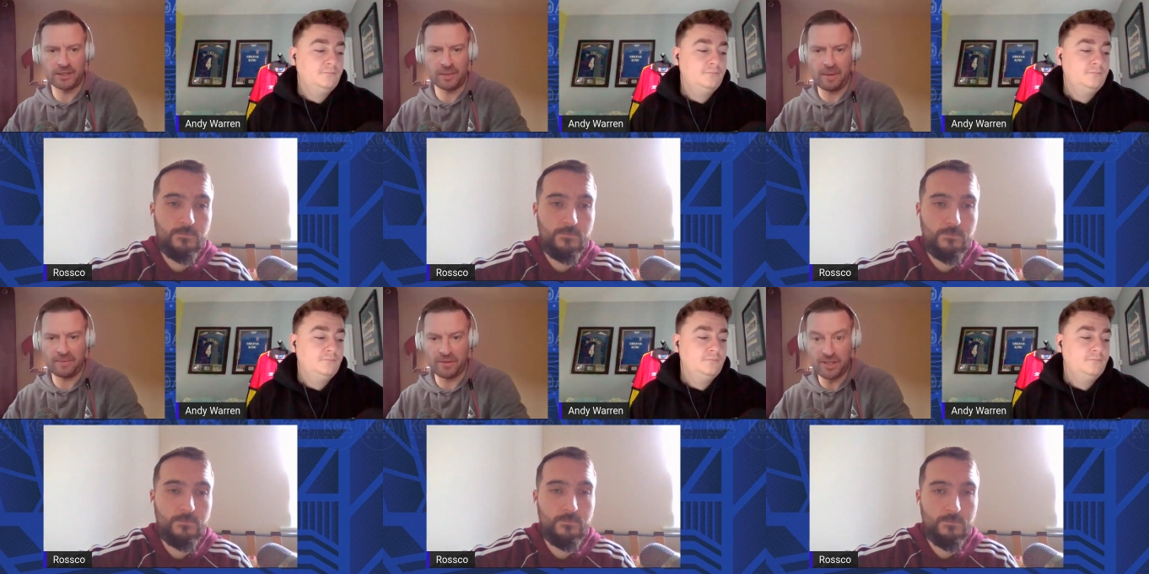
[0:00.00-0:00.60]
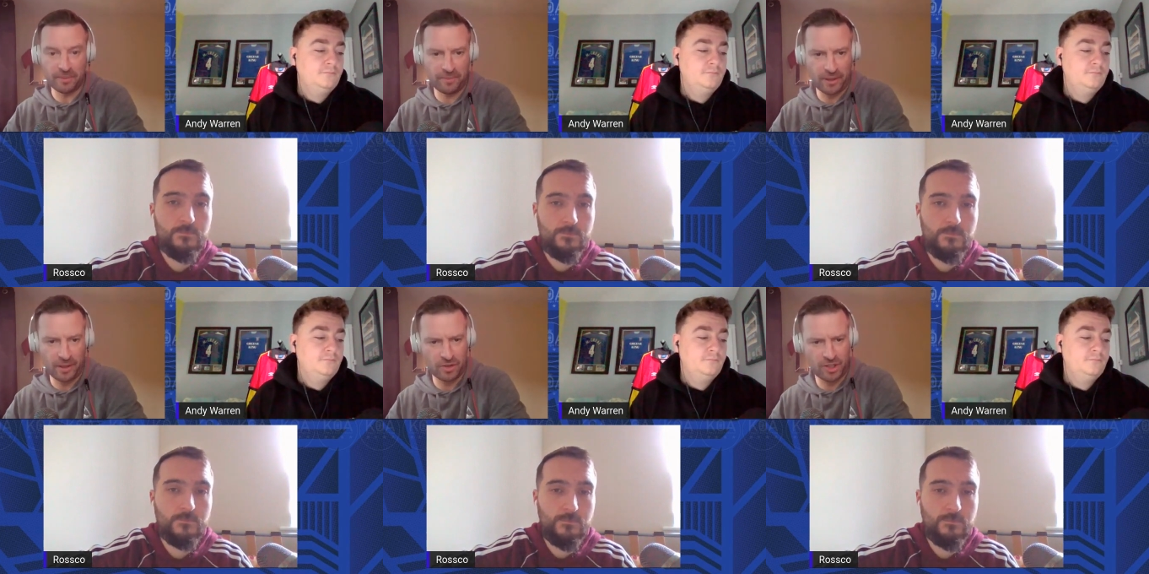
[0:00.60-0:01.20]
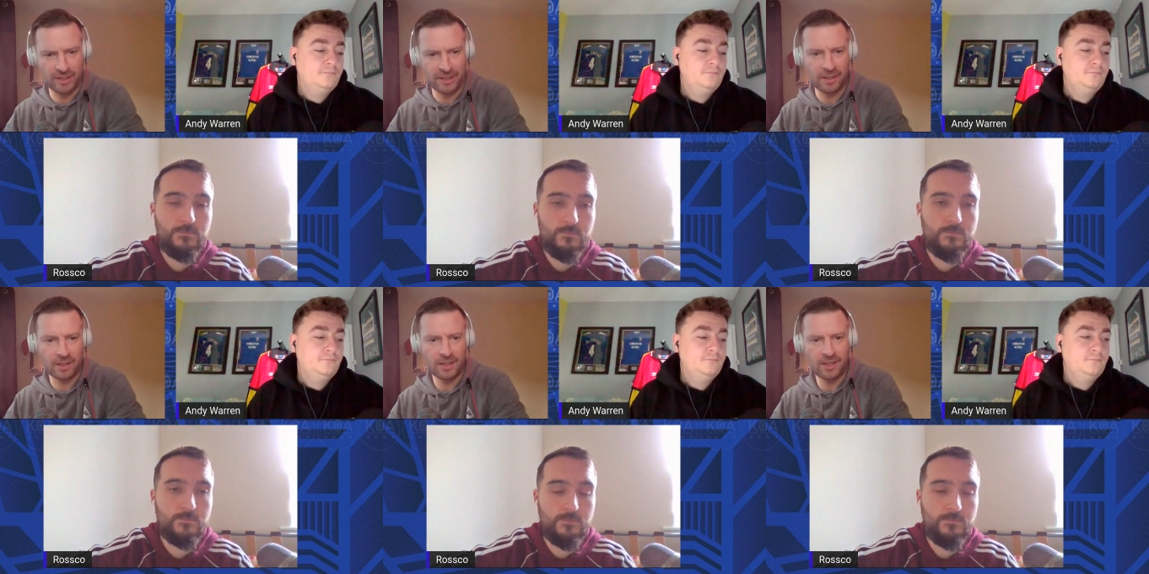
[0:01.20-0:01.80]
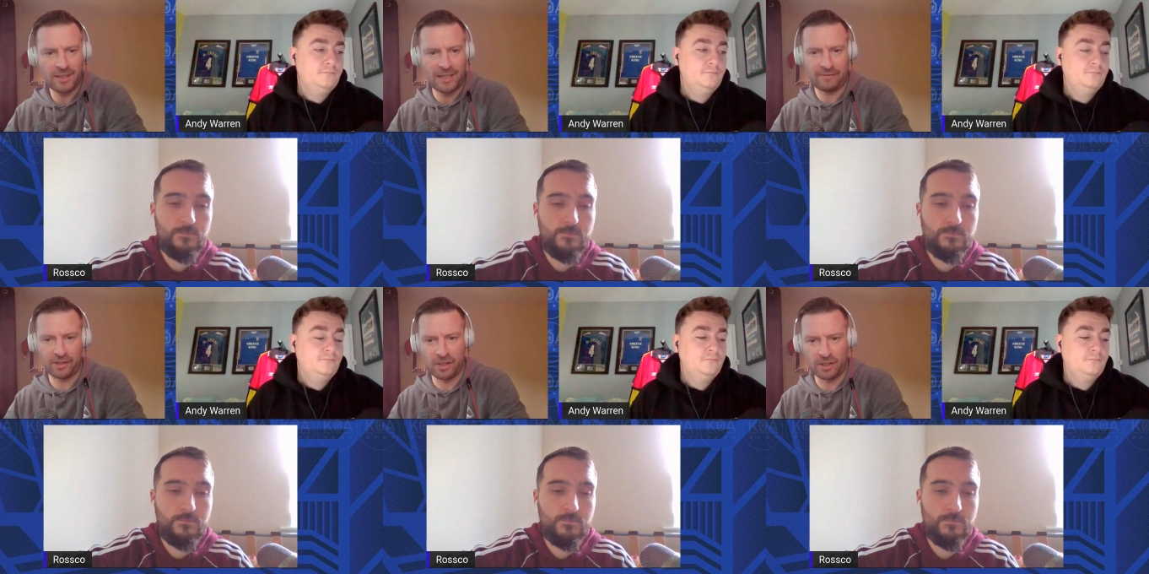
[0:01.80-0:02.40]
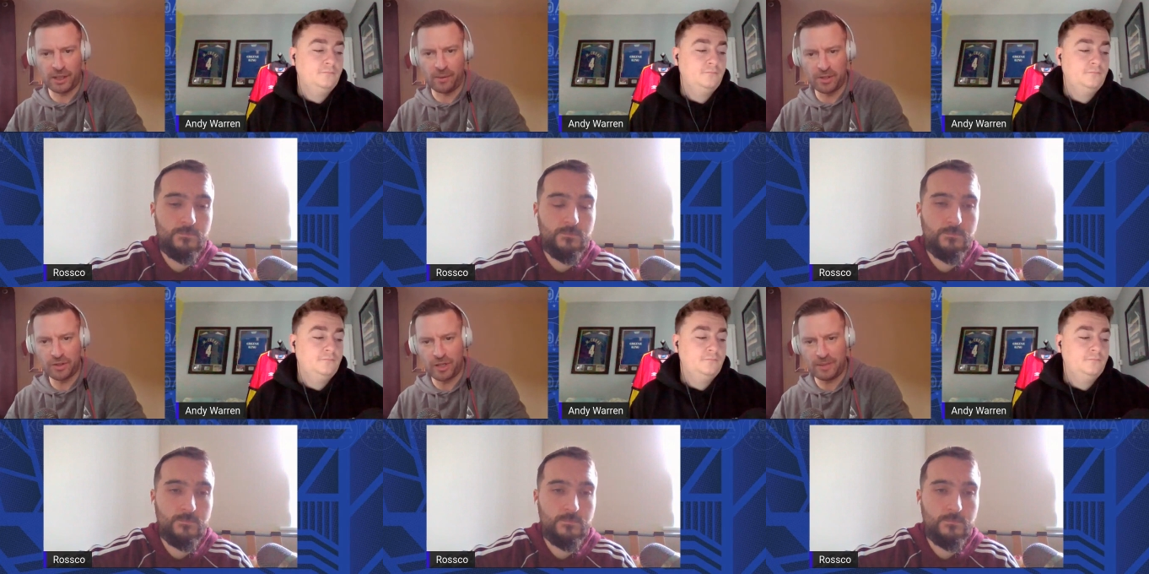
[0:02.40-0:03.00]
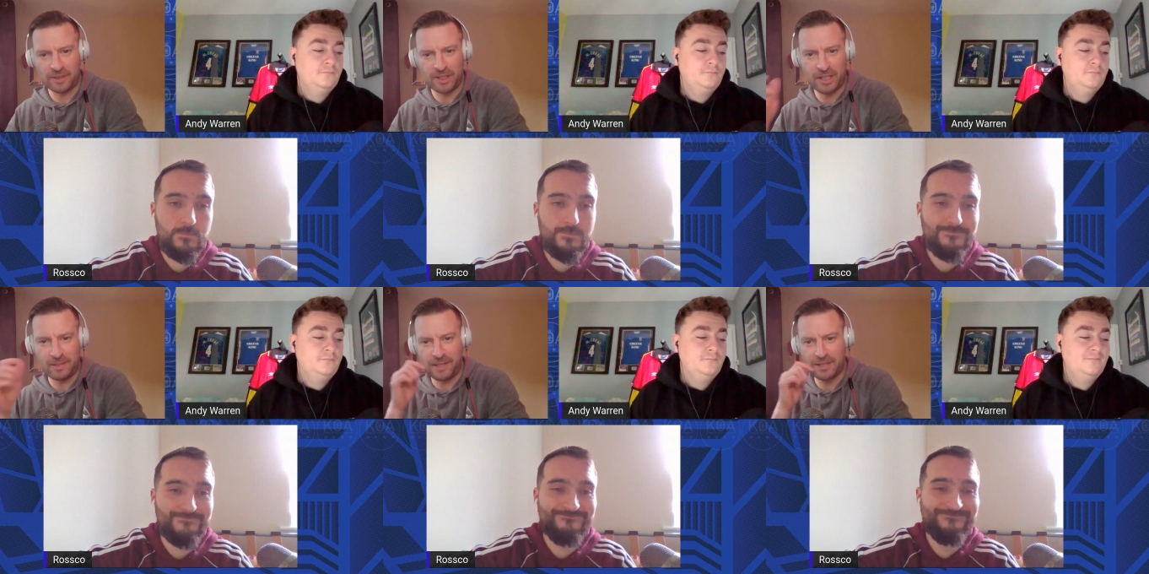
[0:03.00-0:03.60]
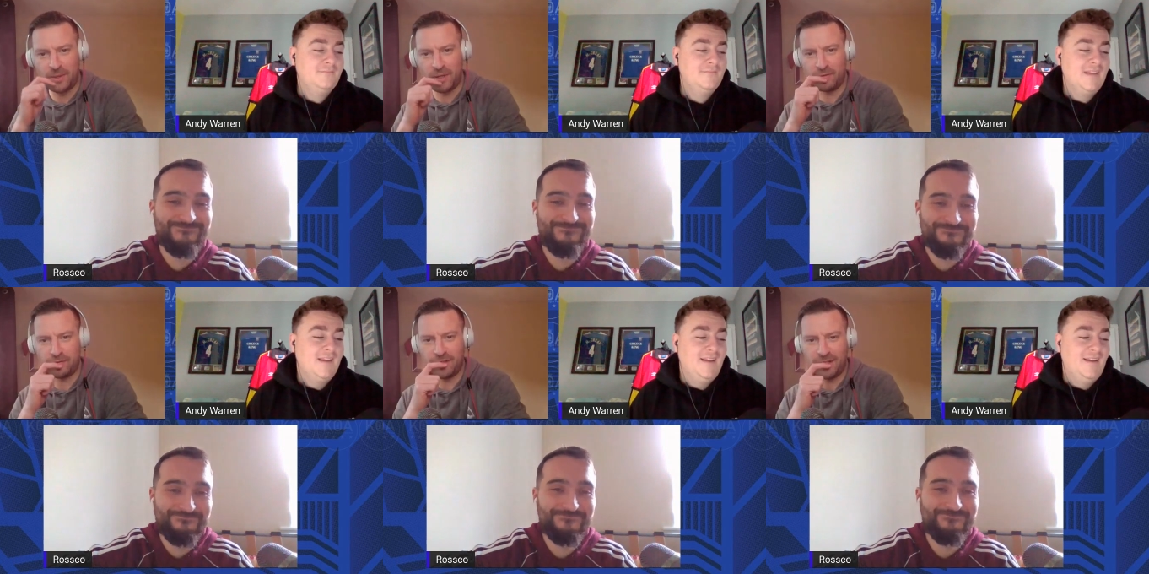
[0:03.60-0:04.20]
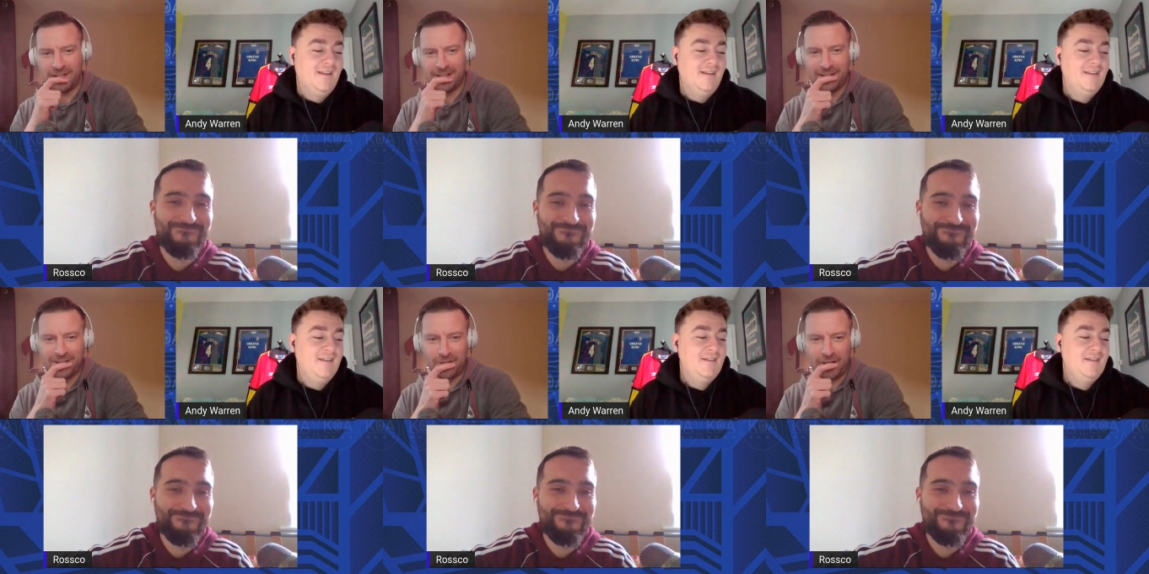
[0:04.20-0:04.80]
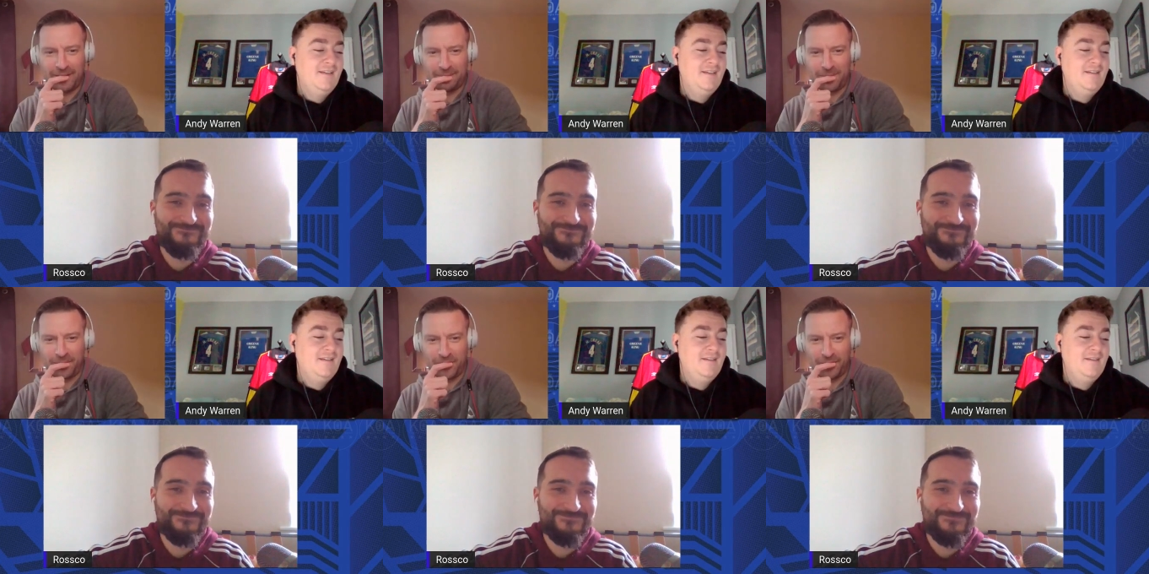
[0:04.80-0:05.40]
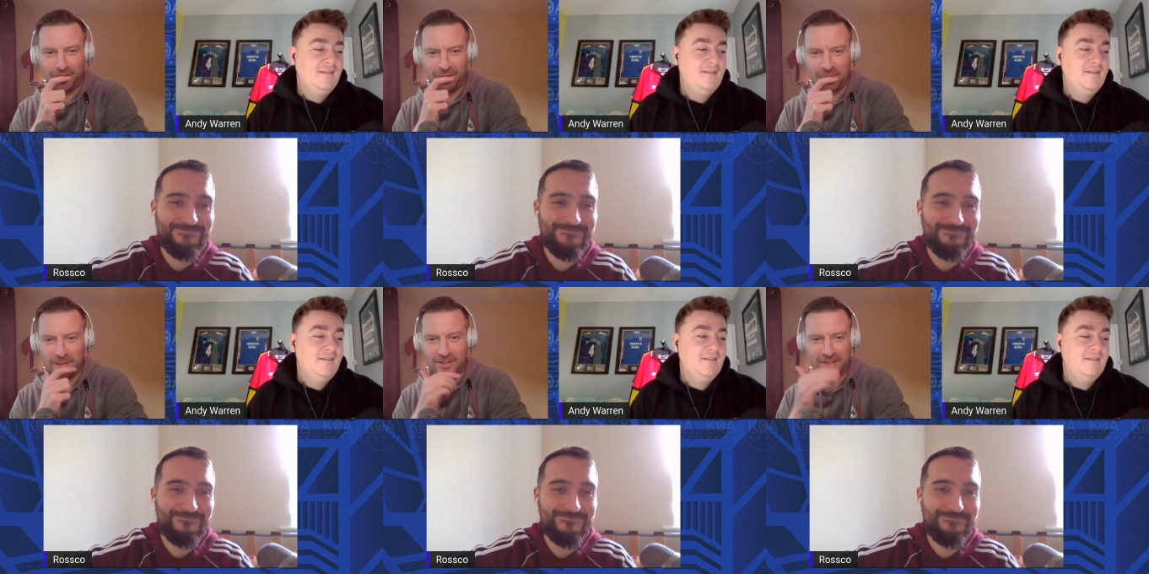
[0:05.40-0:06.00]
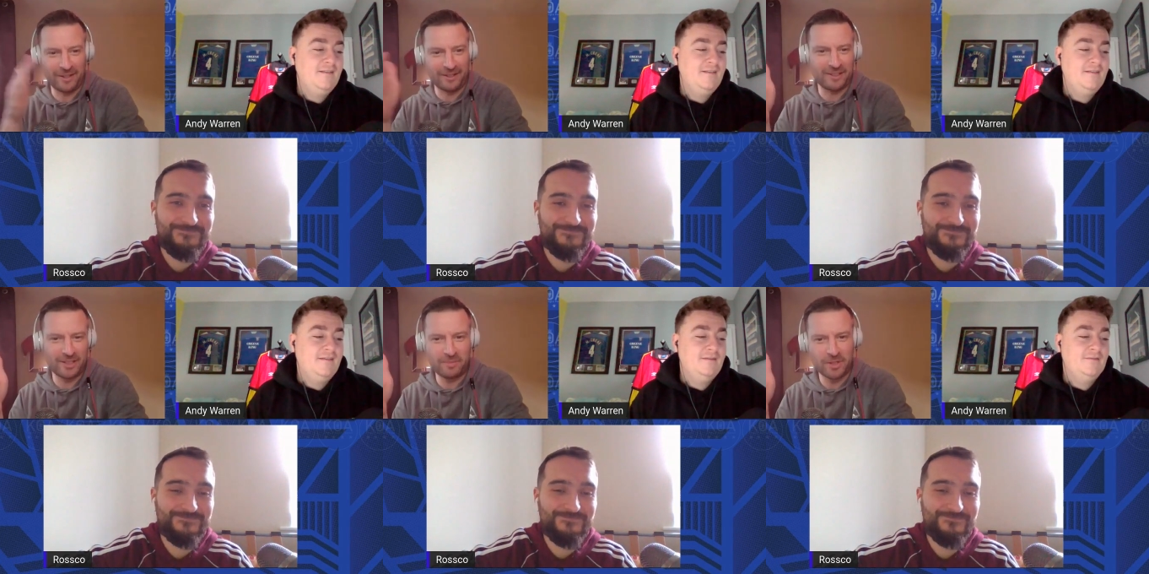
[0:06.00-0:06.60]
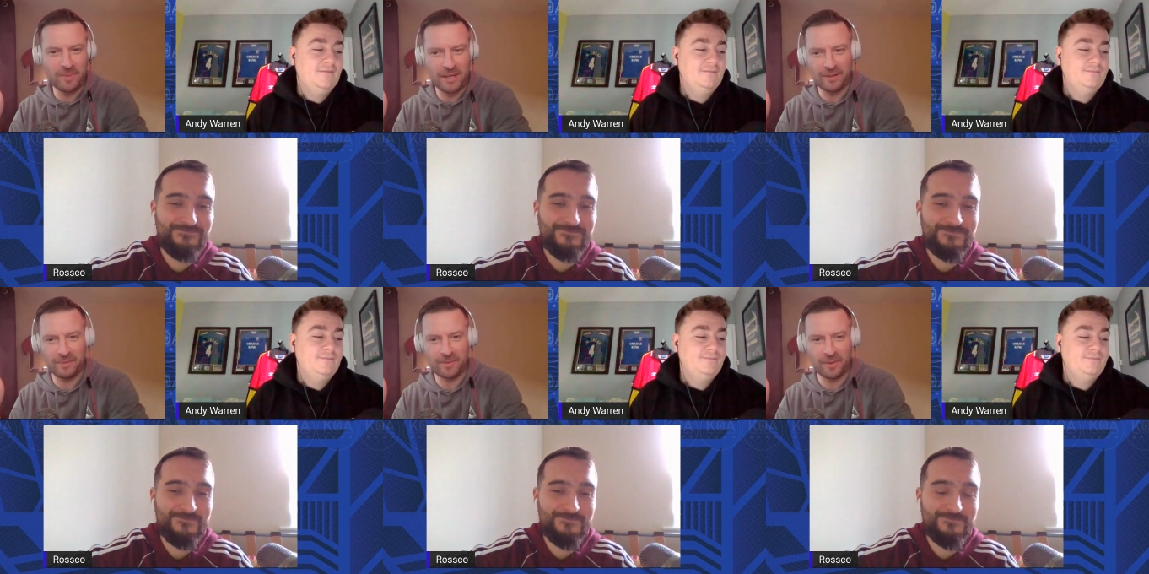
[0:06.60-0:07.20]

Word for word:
Speaker 1: So maybe there is something, Hutchie, in that avocado ice cream and the TB12 training protocols, because it seems to me that the